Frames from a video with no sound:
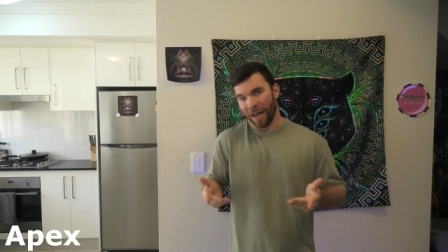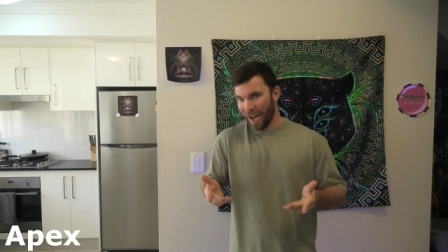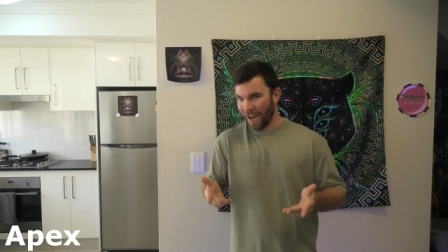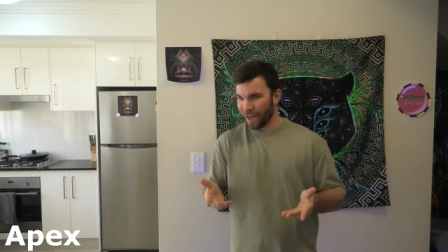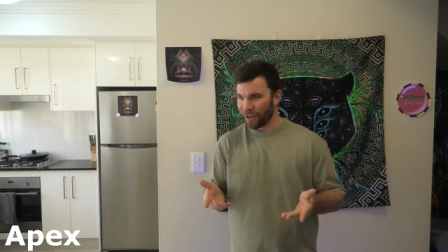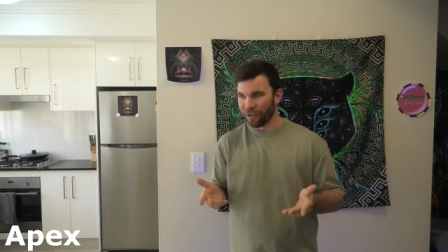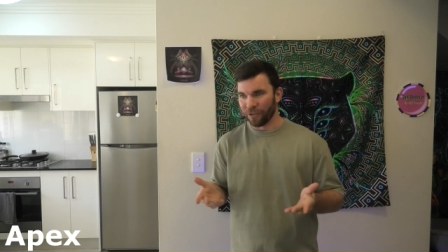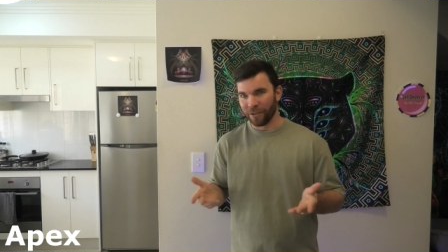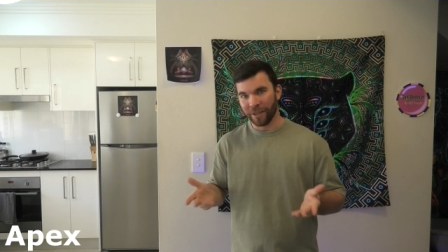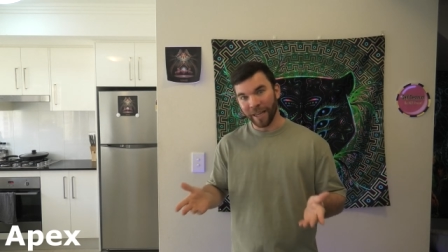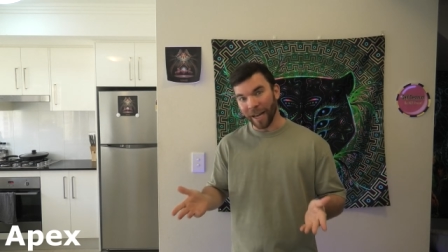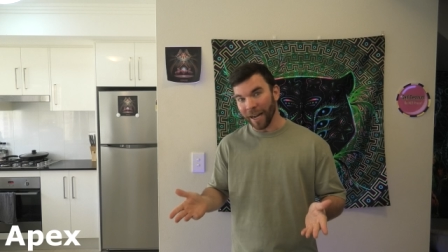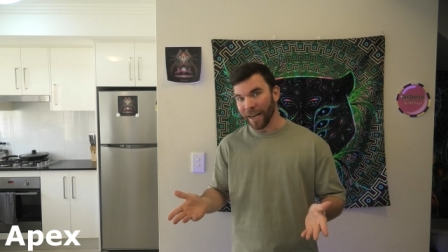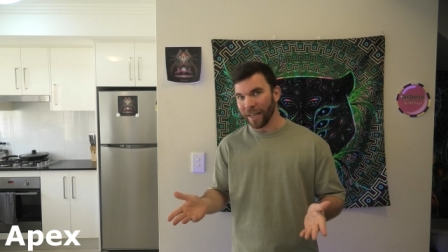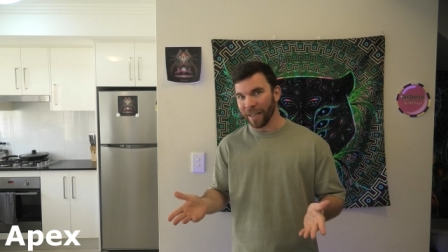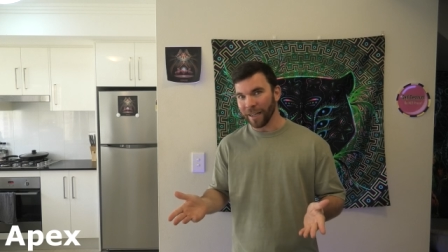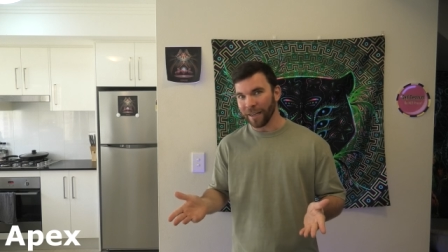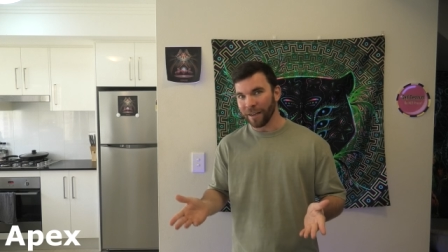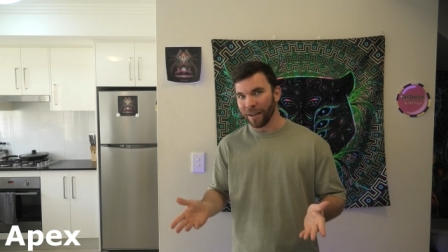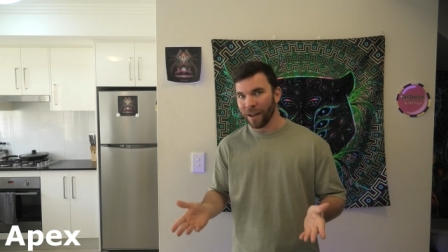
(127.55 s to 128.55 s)
I do get
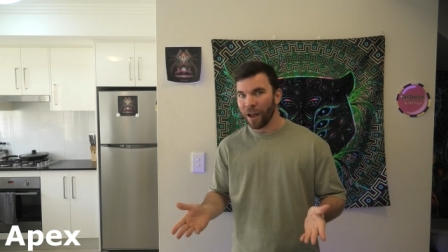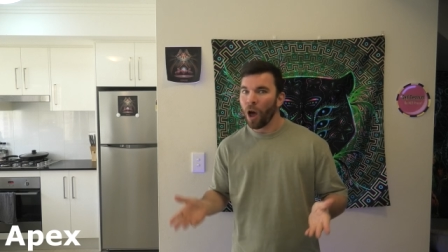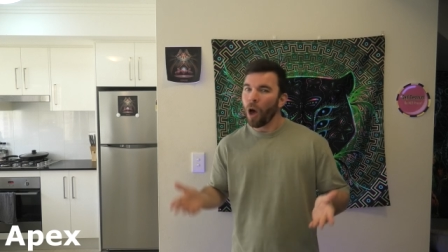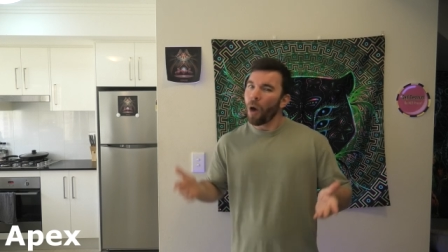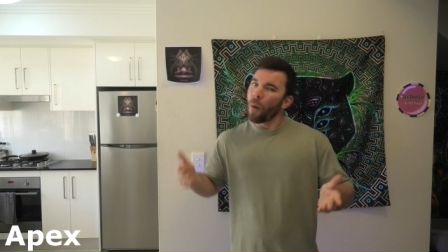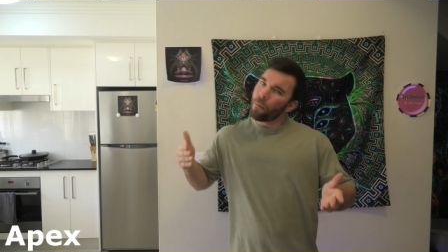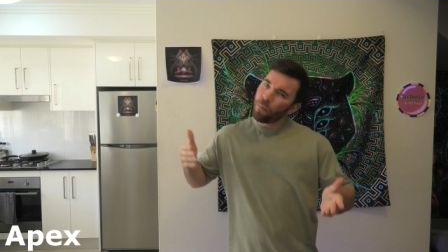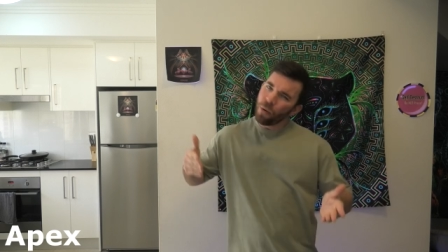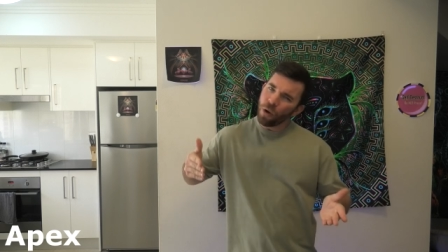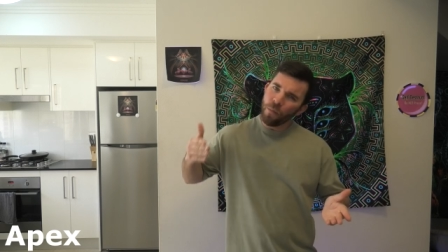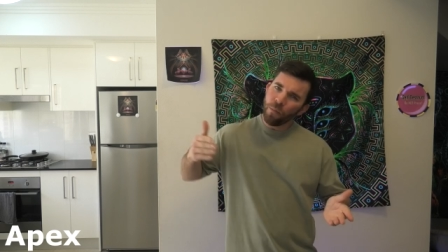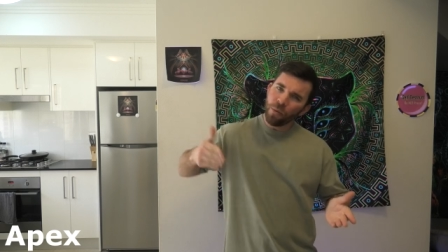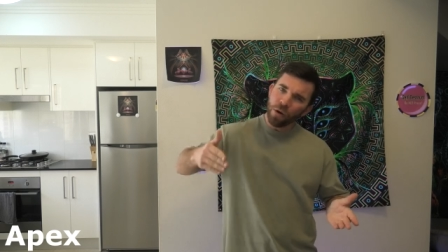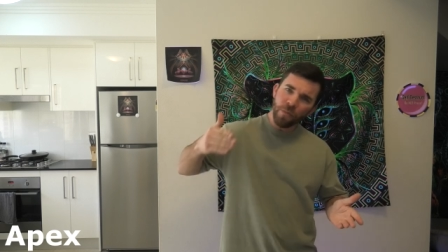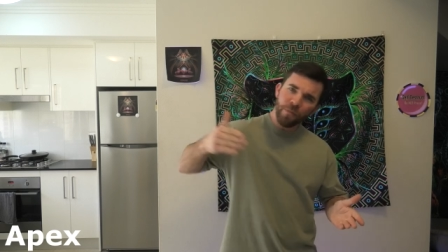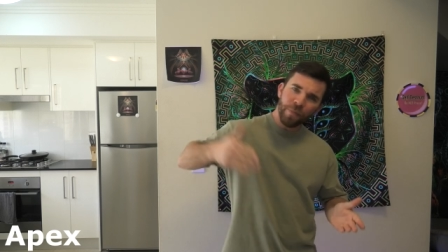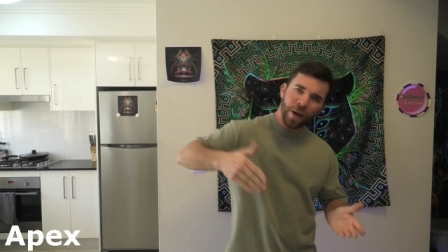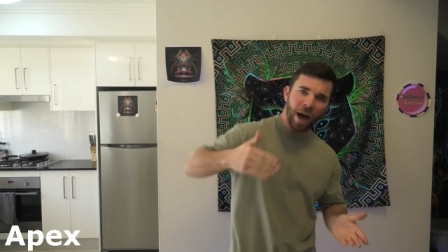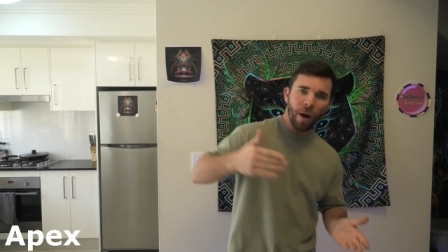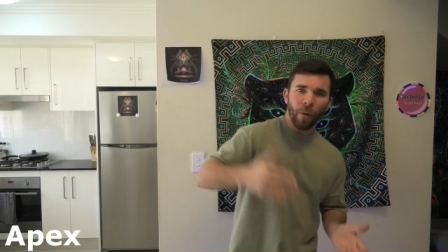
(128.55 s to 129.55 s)
it. Boom
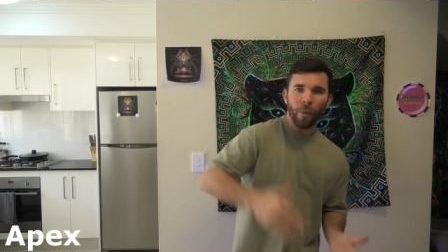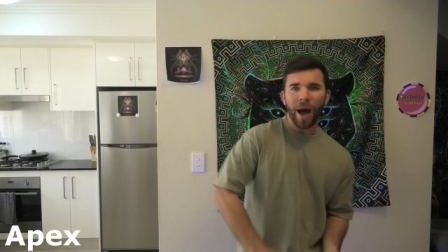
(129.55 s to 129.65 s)
boom pow